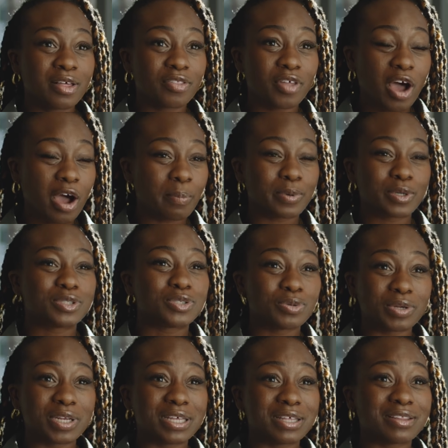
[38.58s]
the
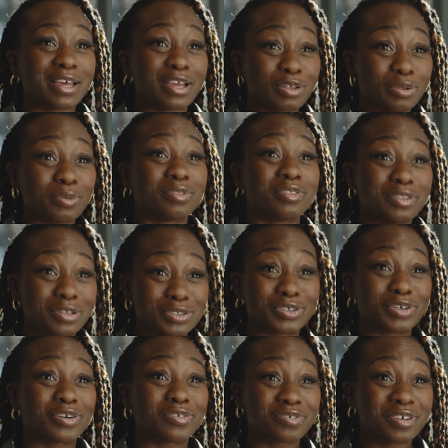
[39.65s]
opportunity that youth
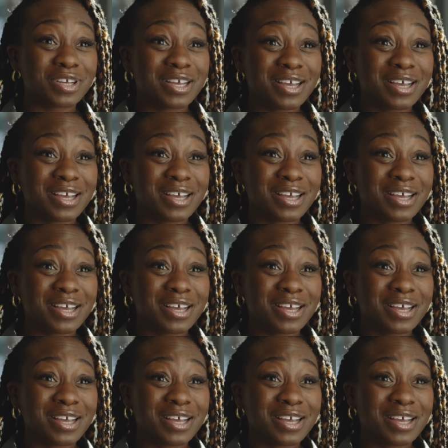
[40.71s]
deserve.